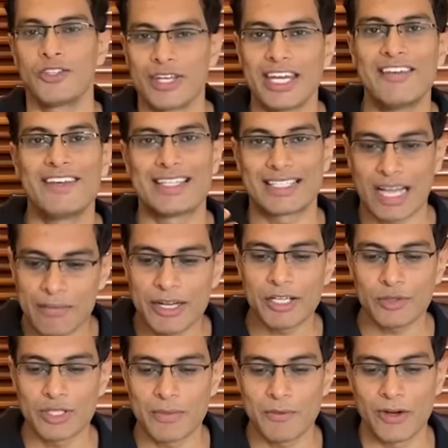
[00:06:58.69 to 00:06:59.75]
So anyways, coming
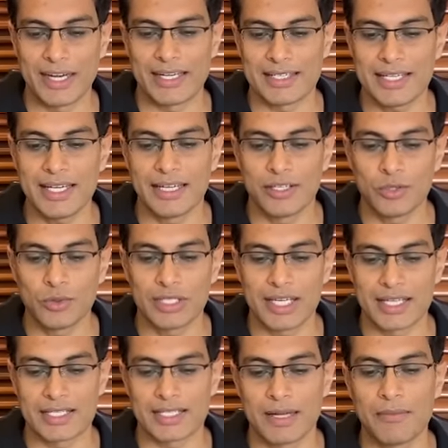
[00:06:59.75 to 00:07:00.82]
to the point. See, two things.